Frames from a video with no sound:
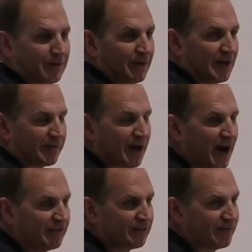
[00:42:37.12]
If
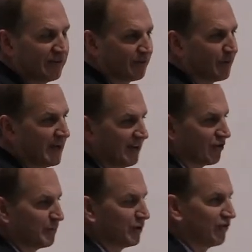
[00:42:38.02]
God's invisible
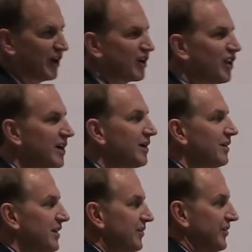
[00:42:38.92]
attributes are
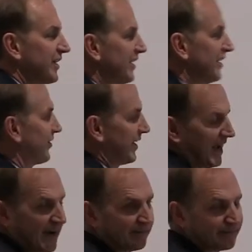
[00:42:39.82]
clearly seen so
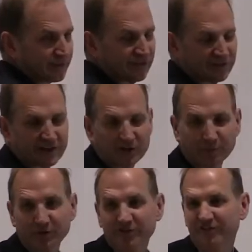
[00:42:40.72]
that every single
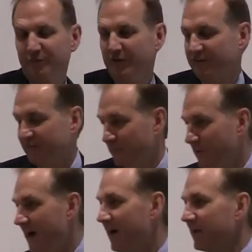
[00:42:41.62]
person was
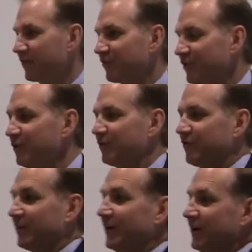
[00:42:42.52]
without
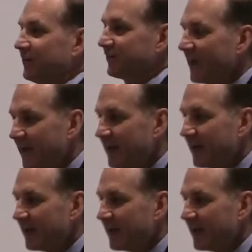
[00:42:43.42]
excuse, Satan